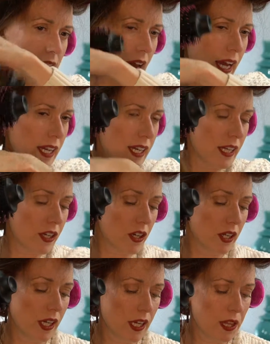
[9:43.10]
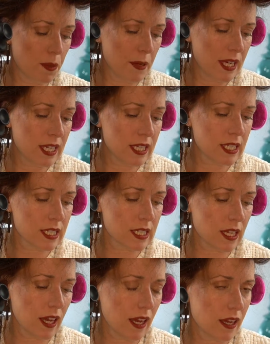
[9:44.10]
side underneath piece,
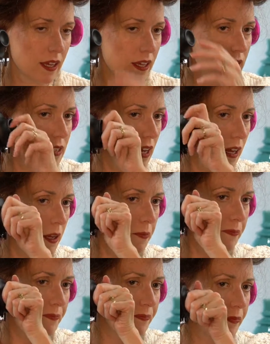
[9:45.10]
and